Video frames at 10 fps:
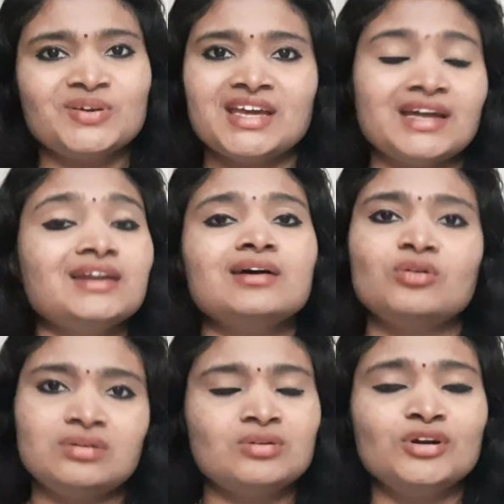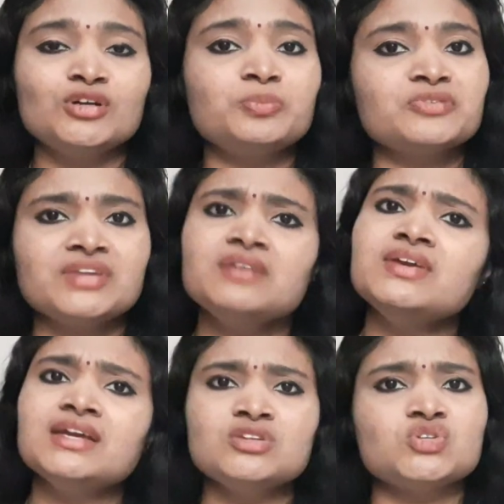Okay, and on top of that,
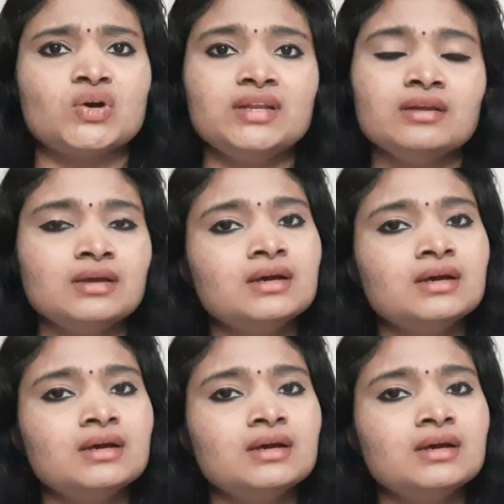we can join